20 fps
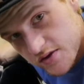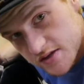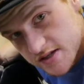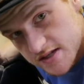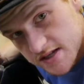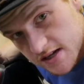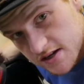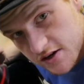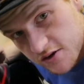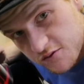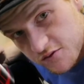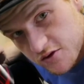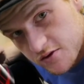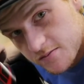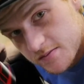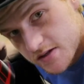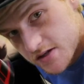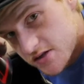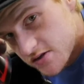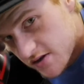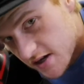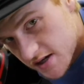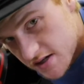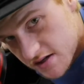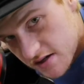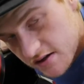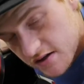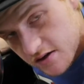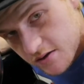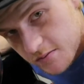sticker room to stretch
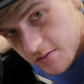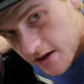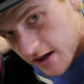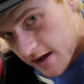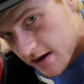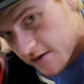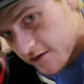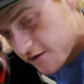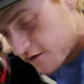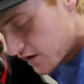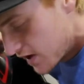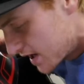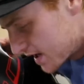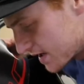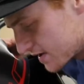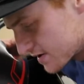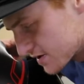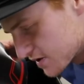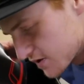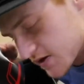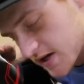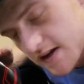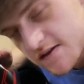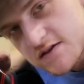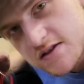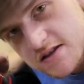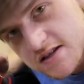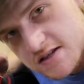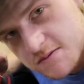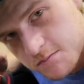a little bit and fit in. So it gives
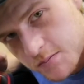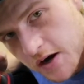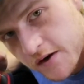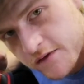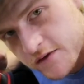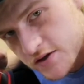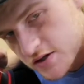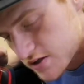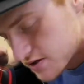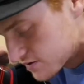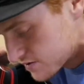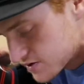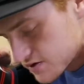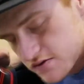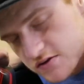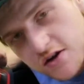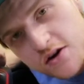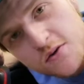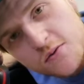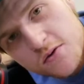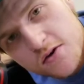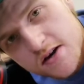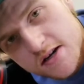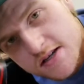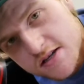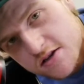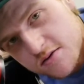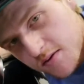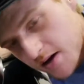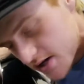you this buffer zone. So don't worry
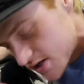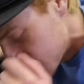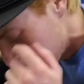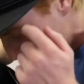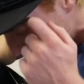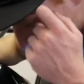too much,